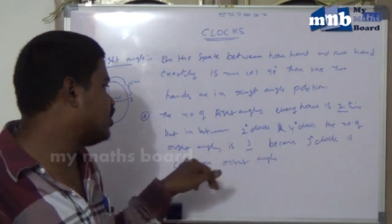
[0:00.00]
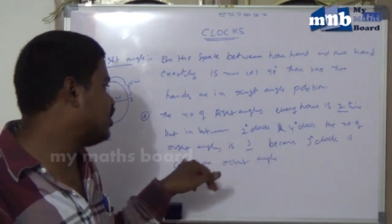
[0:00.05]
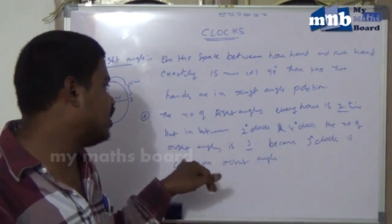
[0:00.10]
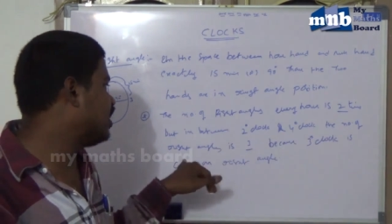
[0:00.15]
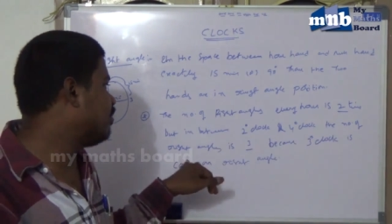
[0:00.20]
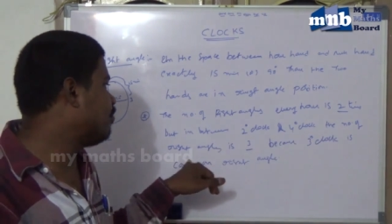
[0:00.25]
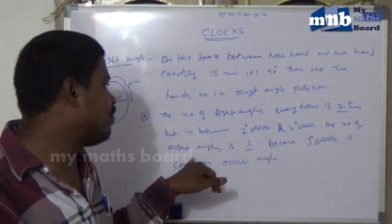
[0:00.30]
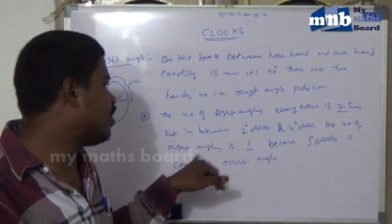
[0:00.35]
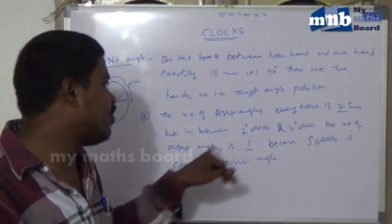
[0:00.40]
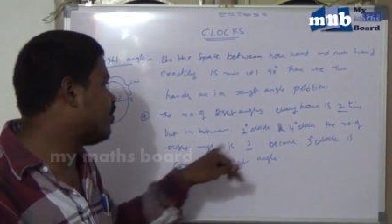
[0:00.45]
the
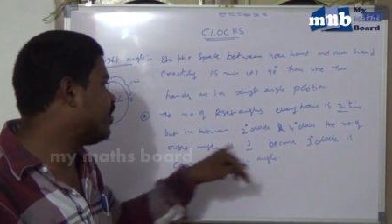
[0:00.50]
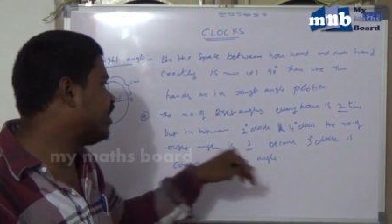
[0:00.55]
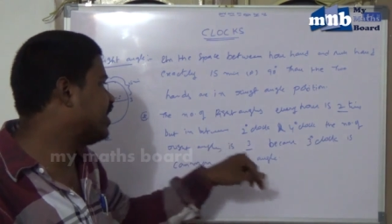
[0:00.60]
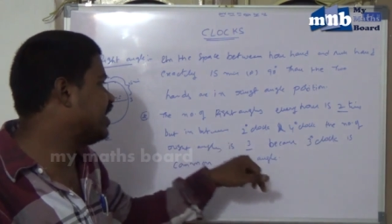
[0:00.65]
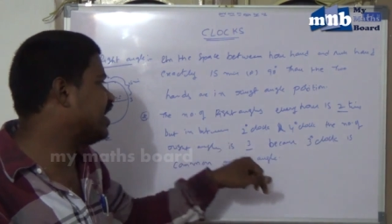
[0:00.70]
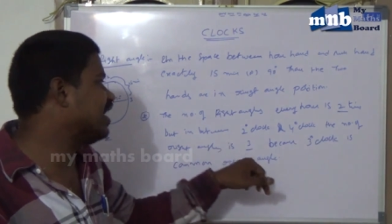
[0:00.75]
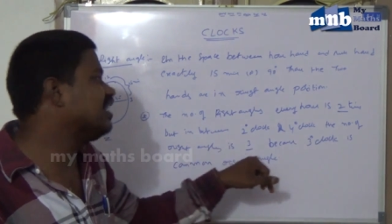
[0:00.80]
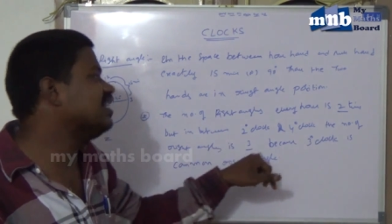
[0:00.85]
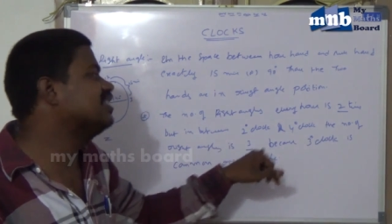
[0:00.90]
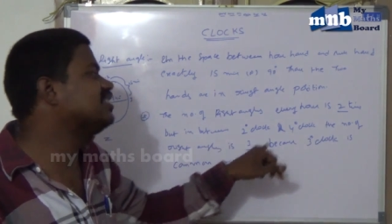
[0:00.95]
number of right
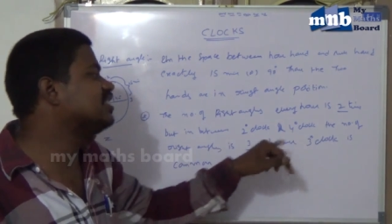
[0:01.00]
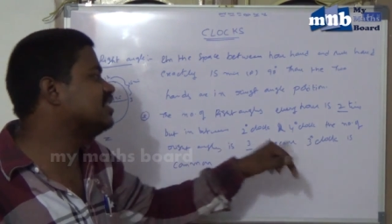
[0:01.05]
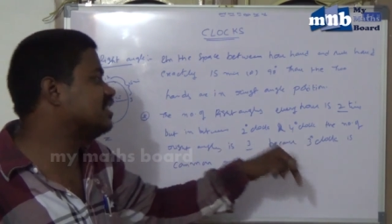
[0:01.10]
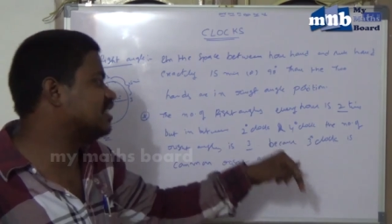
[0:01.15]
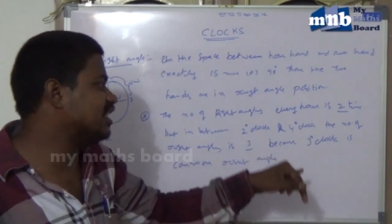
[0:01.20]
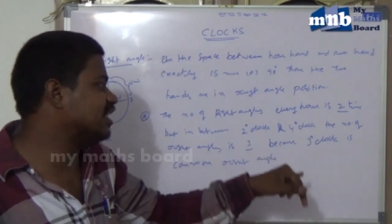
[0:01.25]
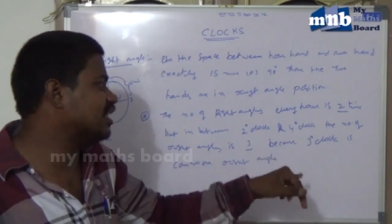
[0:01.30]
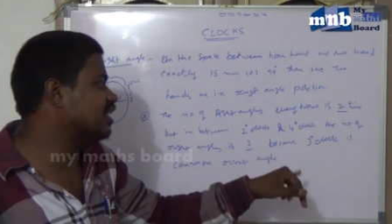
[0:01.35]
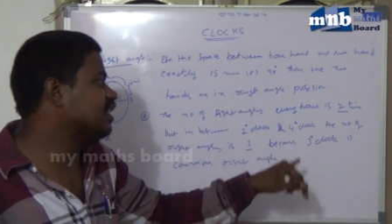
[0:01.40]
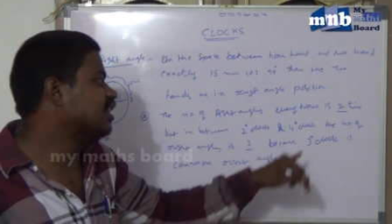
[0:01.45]
angles is
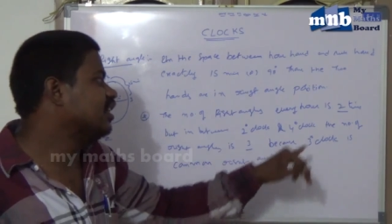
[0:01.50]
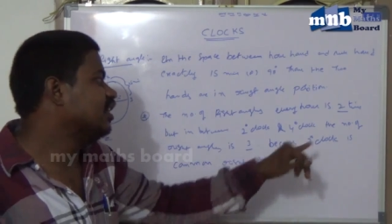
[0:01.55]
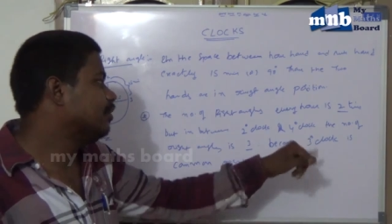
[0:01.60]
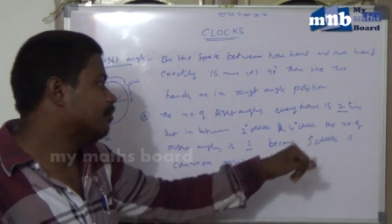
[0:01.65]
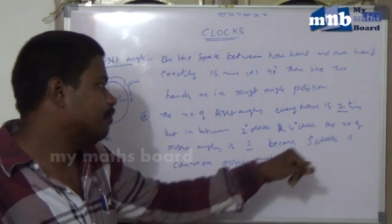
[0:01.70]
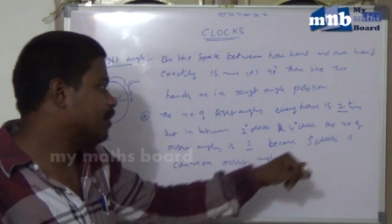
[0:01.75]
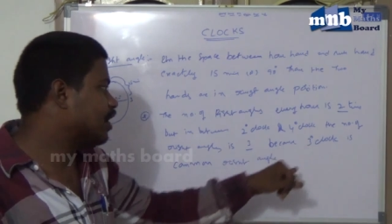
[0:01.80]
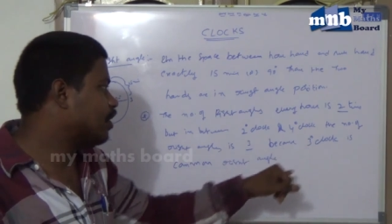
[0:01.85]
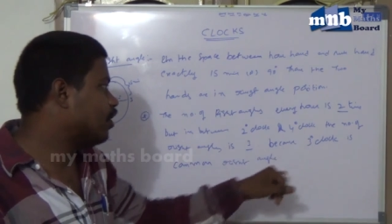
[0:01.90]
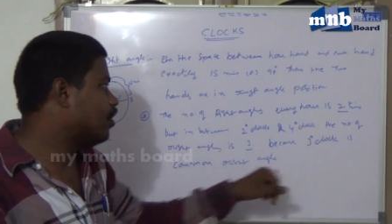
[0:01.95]
3
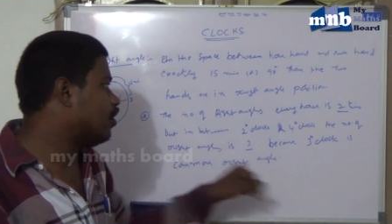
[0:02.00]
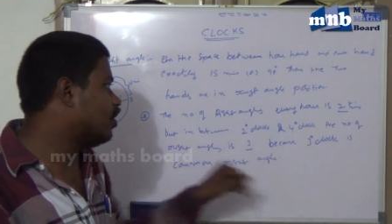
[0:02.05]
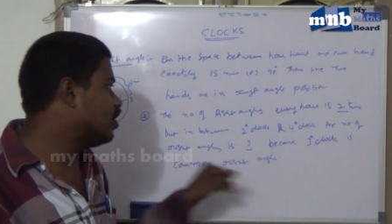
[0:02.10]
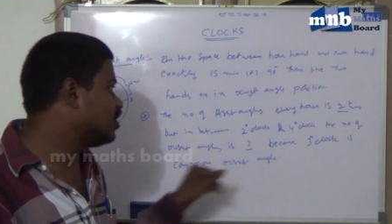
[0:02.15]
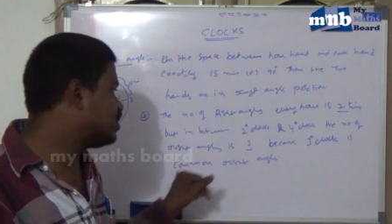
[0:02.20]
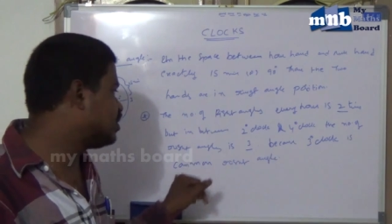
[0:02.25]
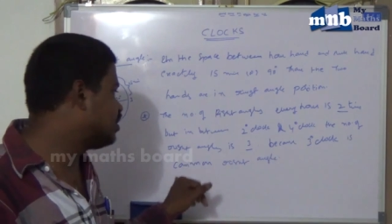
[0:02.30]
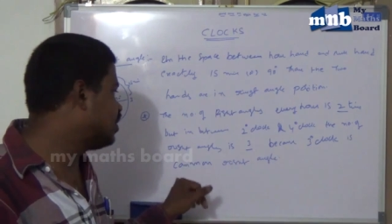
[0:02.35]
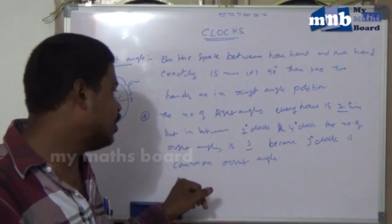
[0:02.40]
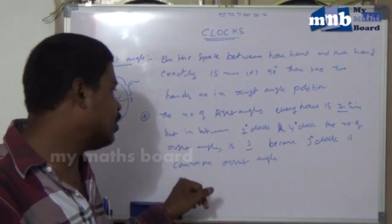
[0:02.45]

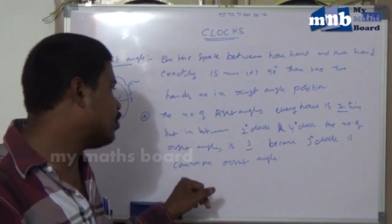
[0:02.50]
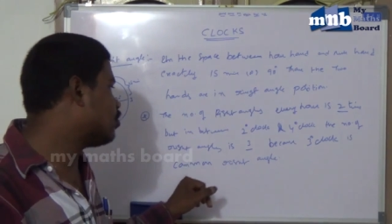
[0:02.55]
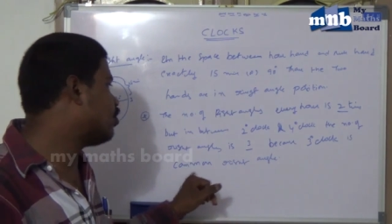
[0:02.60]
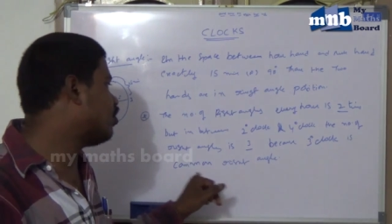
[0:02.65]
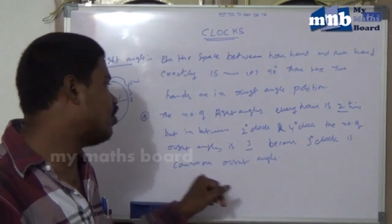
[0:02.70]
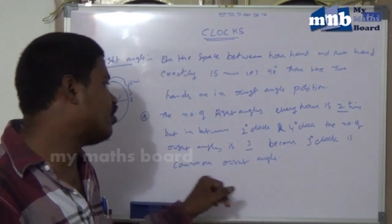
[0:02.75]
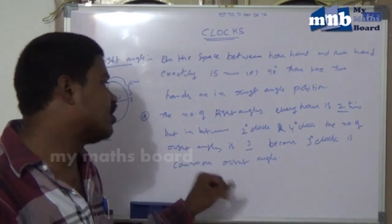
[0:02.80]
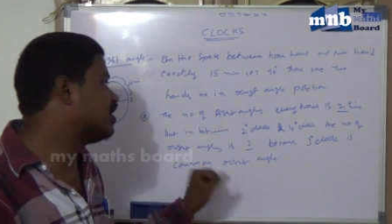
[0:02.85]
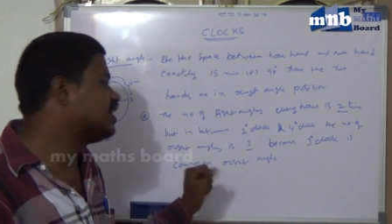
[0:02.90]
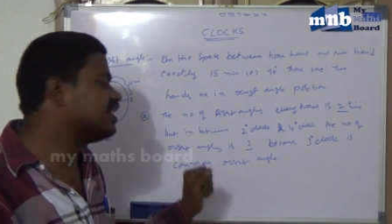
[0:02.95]
because 3
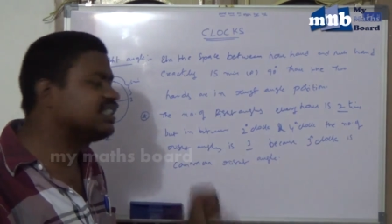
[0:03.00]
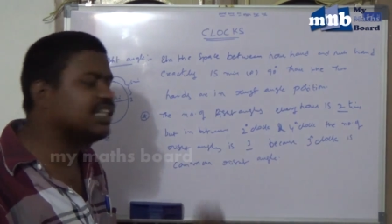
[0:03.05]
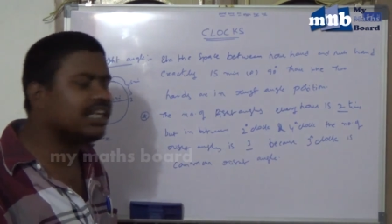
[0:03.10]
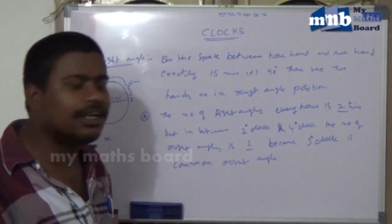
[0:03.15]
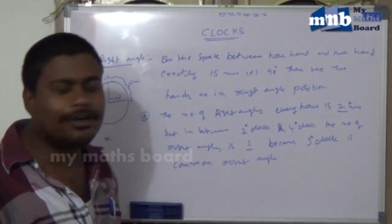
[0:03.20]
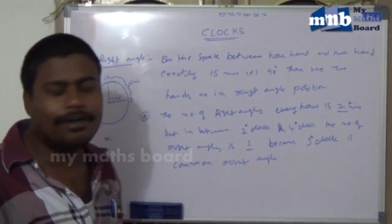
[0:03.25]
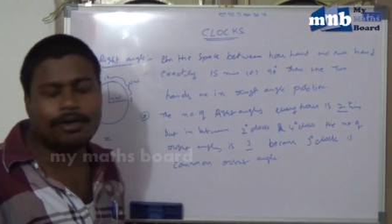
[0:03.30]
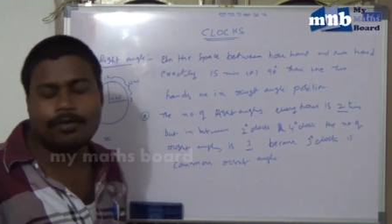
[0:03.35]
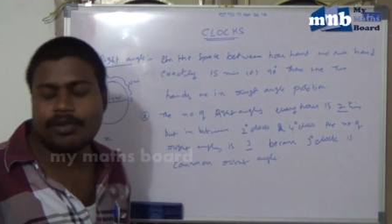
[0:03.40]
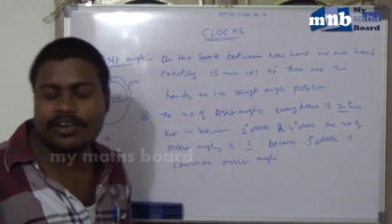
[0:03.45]
o'clock is the
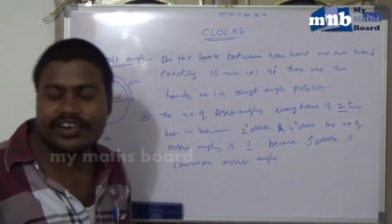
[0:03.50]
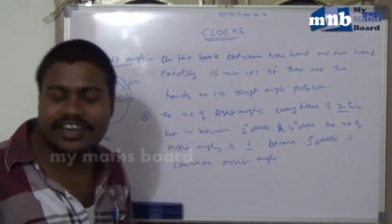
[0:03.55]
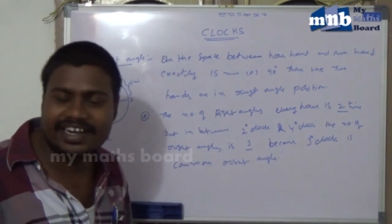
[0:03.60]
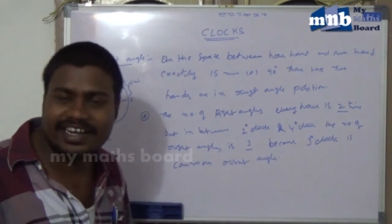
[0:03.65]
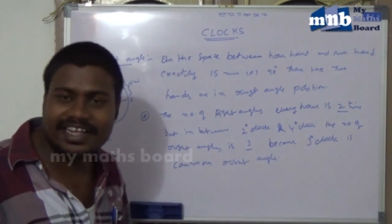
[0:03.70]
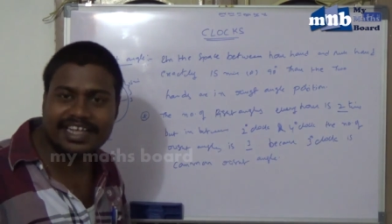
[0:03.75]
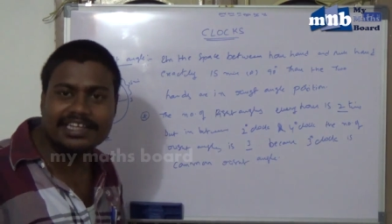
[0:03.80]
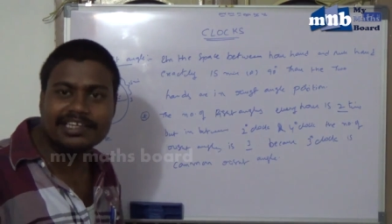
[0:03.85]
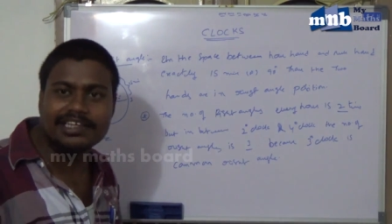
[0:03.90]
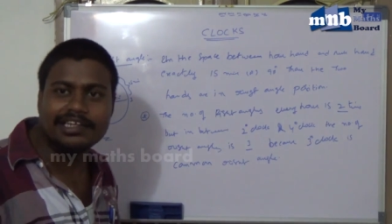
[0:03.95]
common right
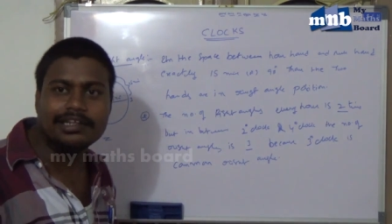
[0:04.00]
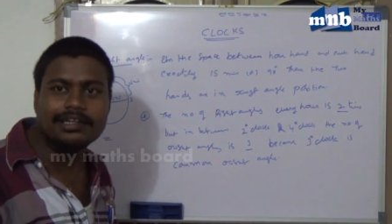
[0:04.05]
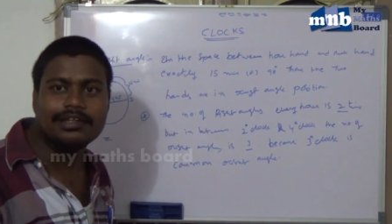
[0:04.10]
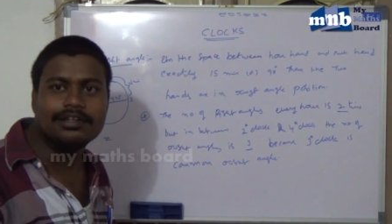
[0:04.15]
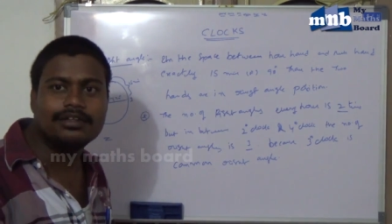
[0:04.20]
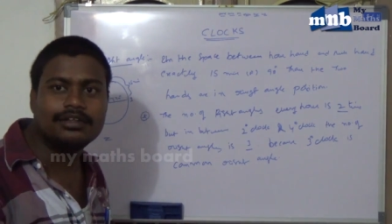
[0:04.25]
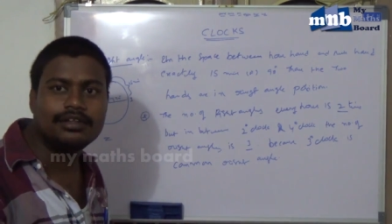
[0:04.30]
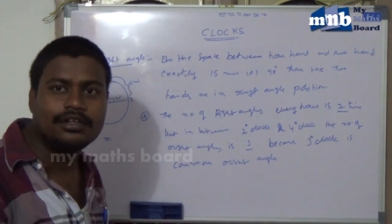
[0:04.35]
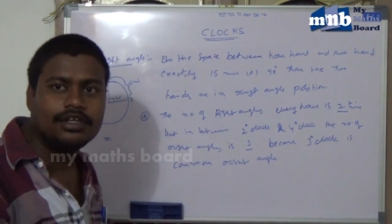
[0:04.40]
angle.